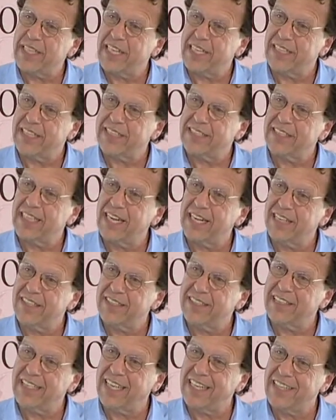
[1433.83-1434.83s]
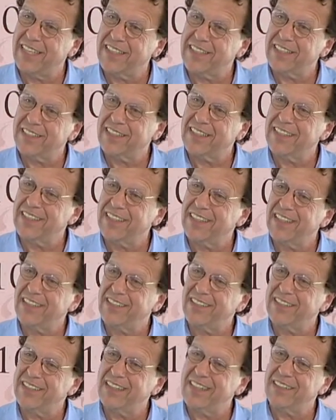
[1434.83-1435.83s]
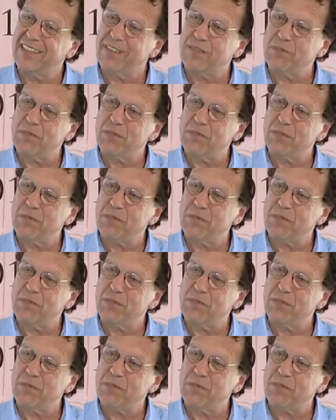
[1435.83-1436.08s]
kick the tires on it uh, uh and